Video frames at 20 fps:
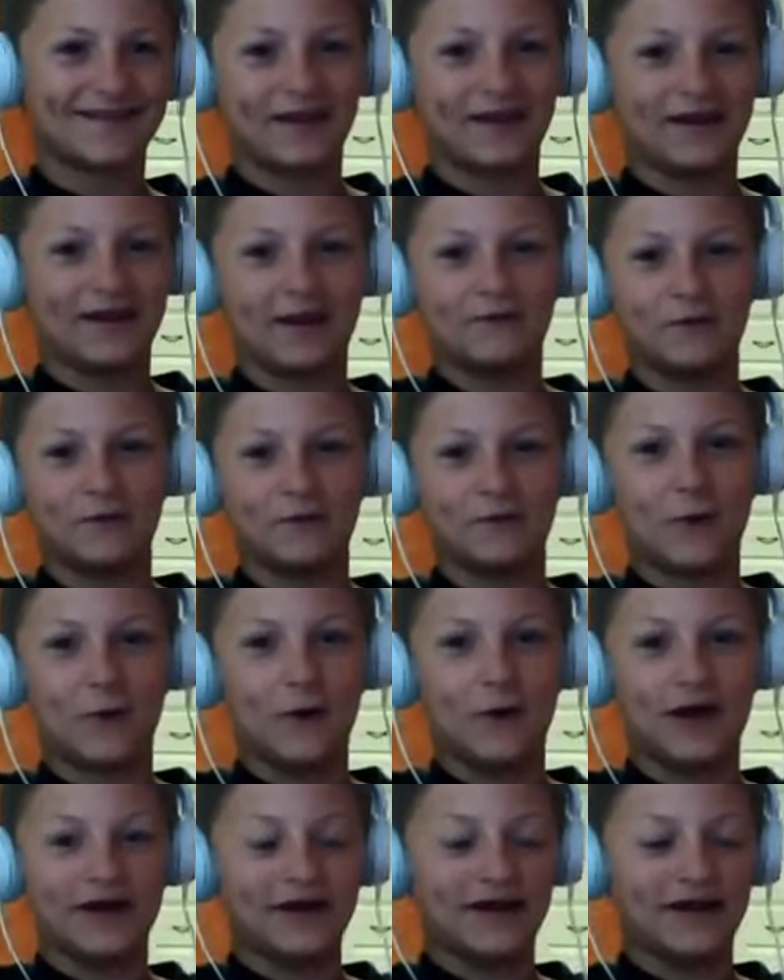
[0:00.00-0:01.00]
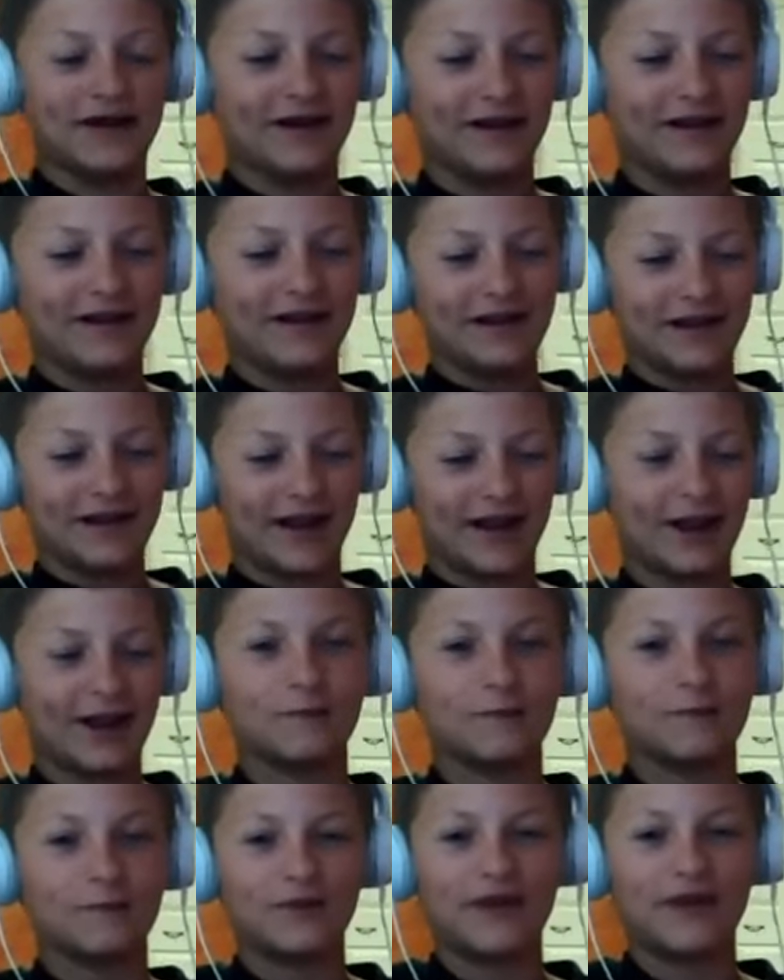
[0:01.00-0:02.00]
I have no idea. I
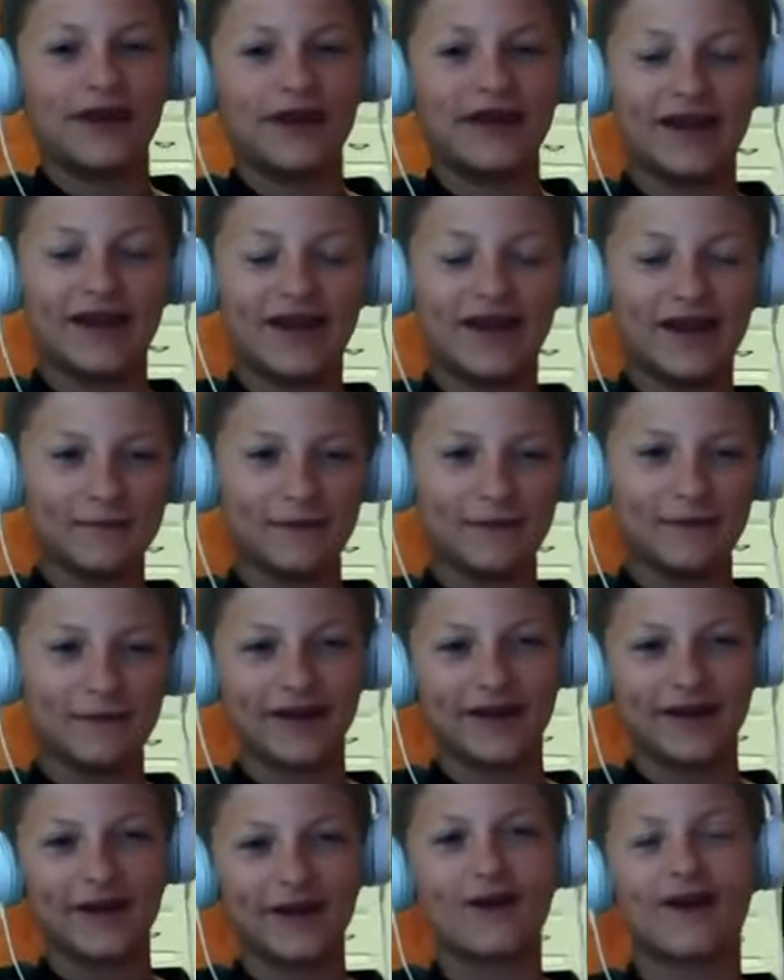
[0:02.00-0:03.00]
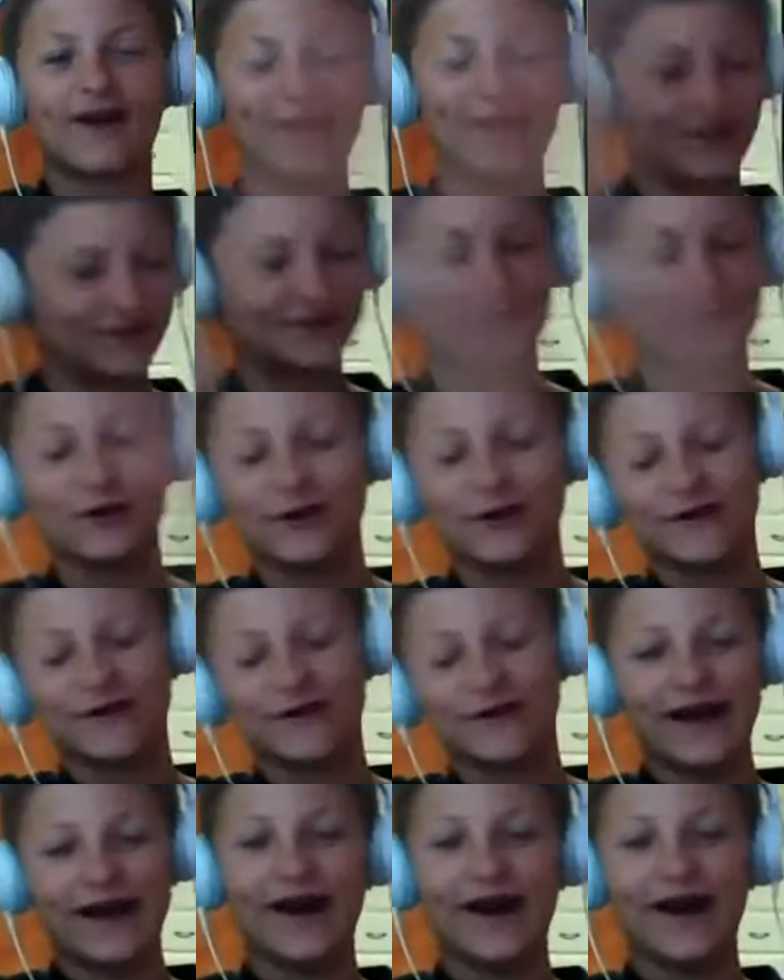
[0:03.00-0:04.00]
don't plan ahead. I'm like, all right, let's do it
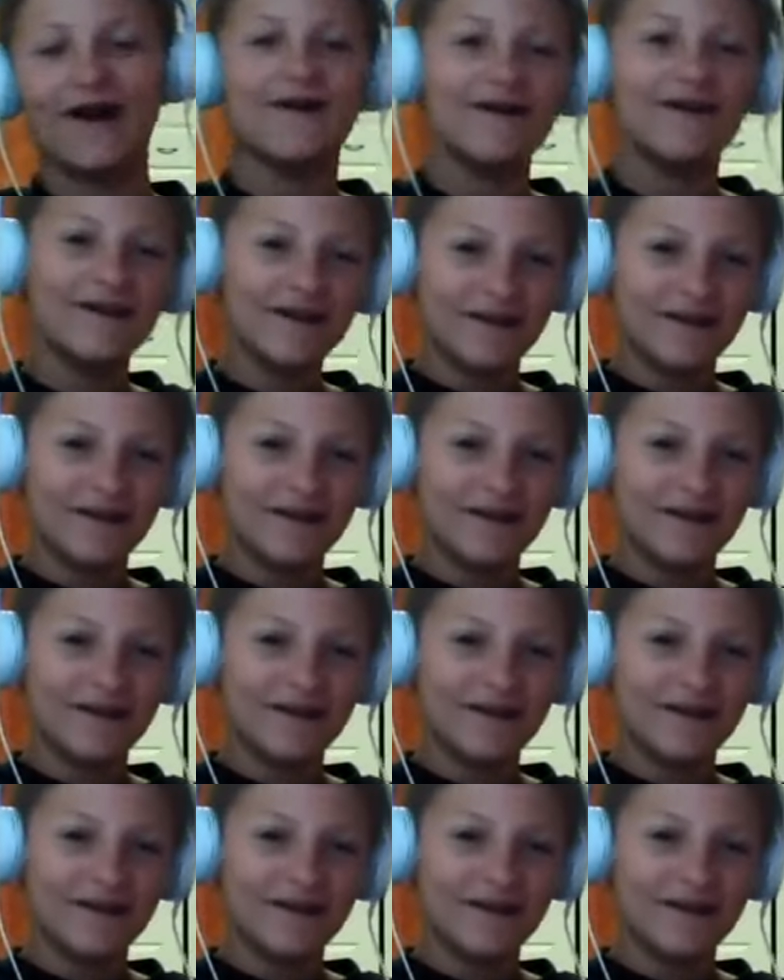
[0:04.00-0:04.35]
right now.